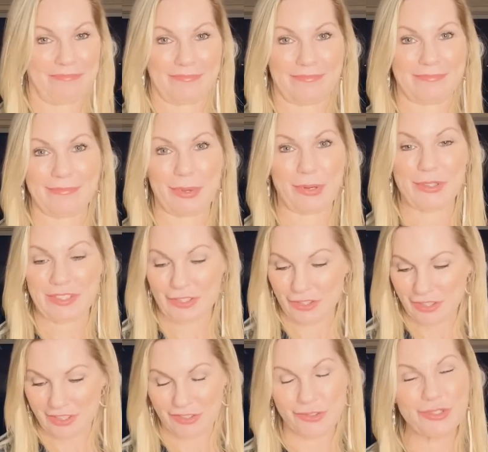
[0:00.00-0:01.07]
because
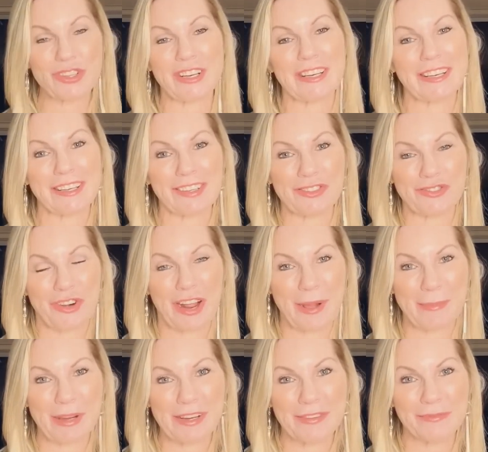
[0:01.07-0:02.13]
there's usually little
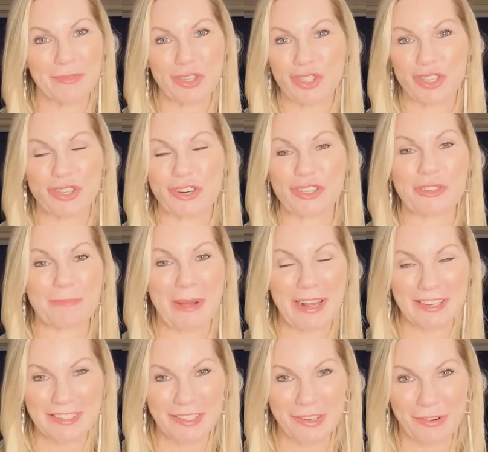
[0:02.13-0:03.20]
drama. She's not
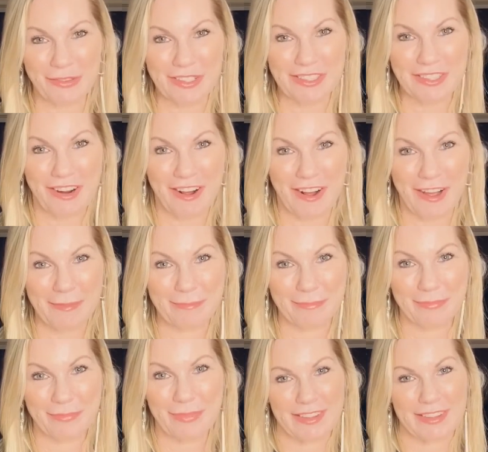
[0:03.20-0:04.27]
demanding of his time.
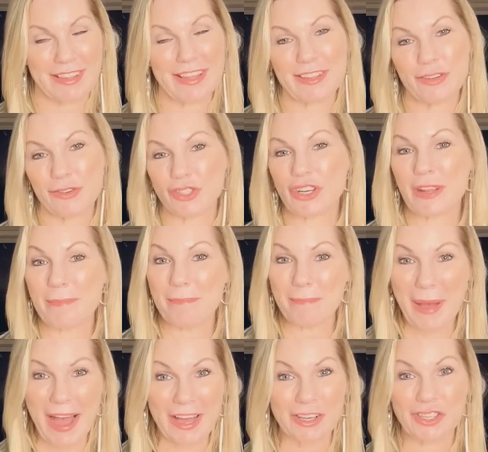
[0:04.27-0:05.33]
They're usually
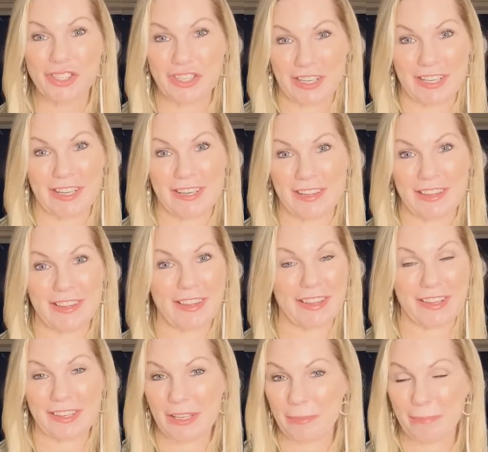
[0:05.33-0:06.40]
matched in
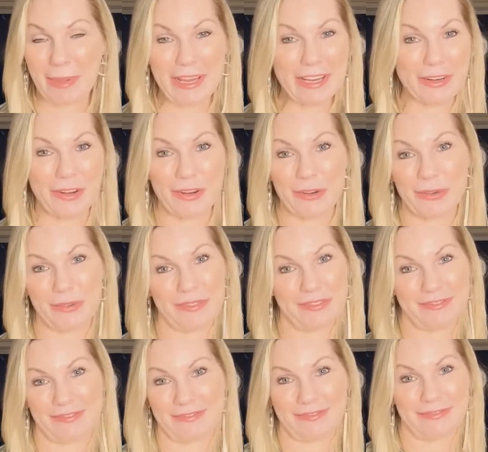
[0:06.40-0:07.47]
the libido
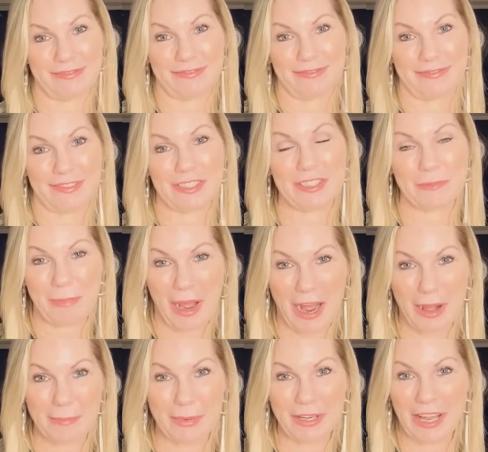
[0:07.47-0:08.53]

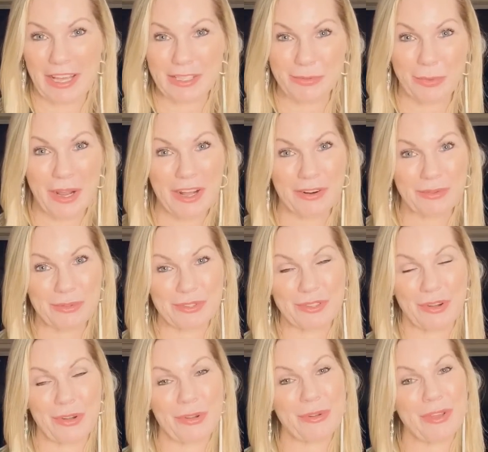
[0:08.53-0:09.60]
department as well. So